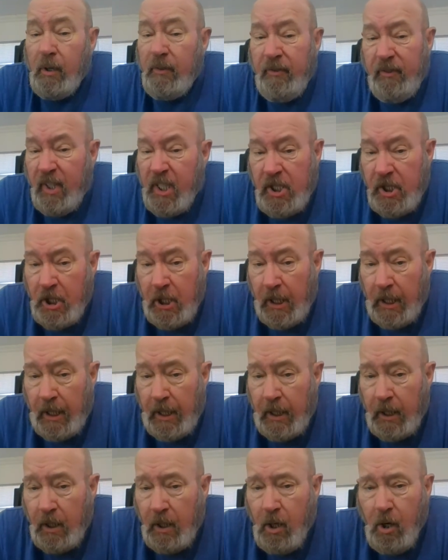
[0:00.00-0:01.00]

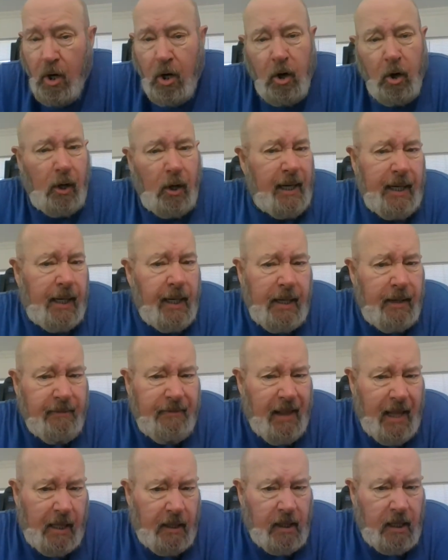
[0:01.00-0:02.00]
fishing or any of
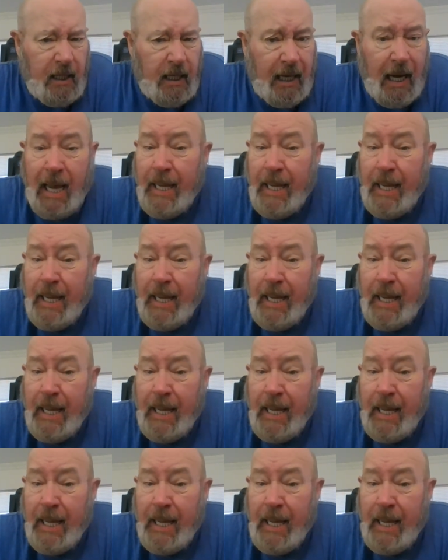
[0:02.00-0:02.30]
that thing.